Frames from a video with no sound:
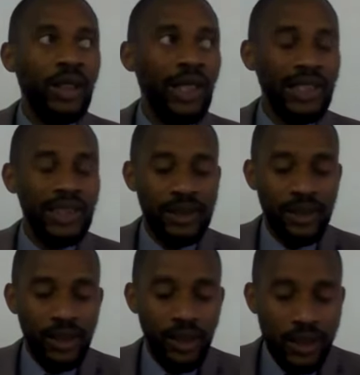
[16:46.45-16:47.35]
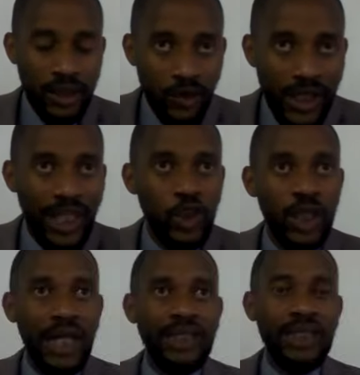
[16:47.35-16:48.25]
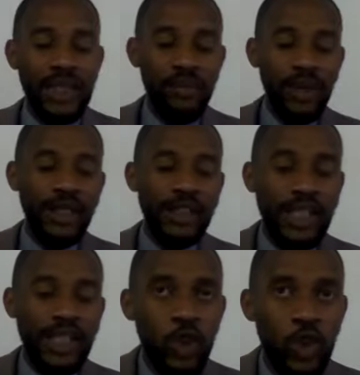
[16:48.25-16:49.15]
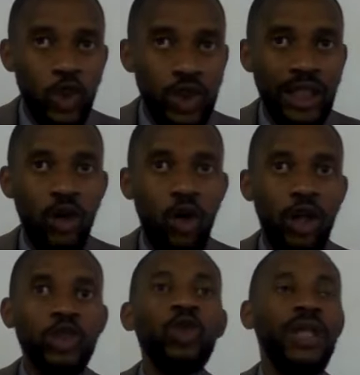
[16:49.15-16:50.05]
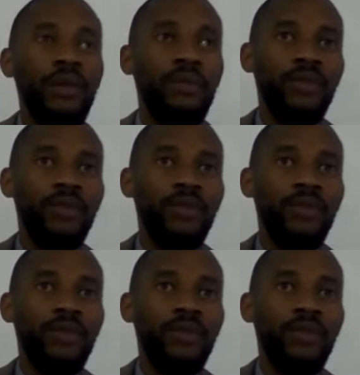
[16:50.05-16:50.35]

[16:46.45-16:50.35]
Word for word: is re-educating them and reintroducing God to them